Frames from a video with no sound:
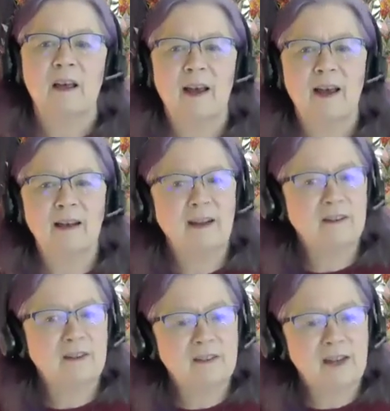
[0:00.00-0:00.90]
And he
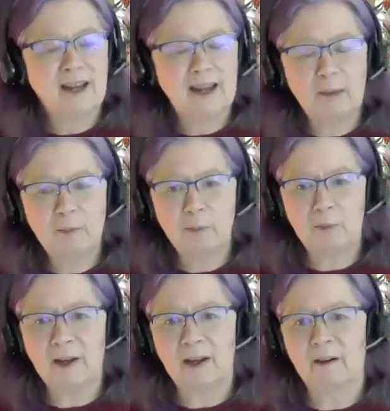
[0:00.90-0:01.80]
kept
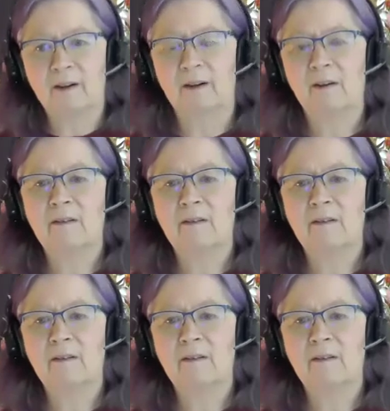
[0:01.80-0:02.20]
bringing her.